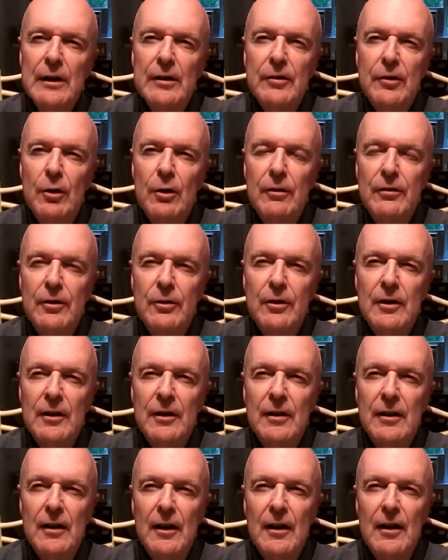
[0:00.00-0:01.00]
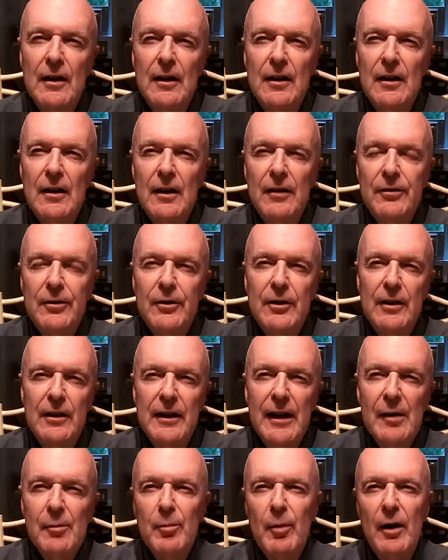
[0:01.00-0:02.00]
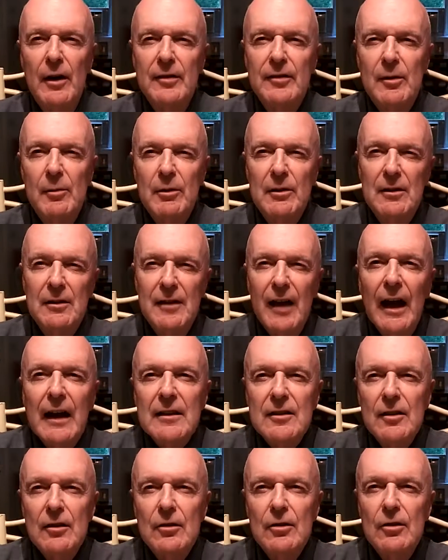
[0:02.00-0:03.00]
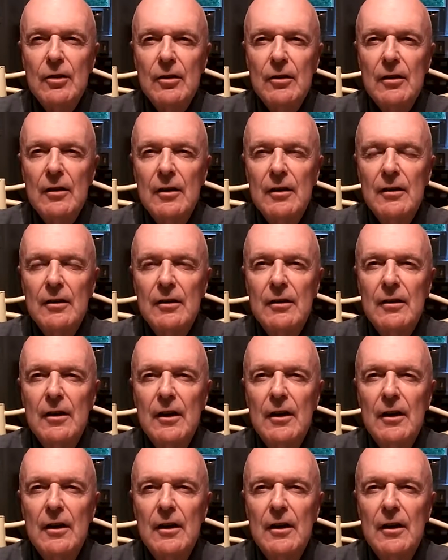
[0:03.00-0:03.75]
So if you can get by some of the technical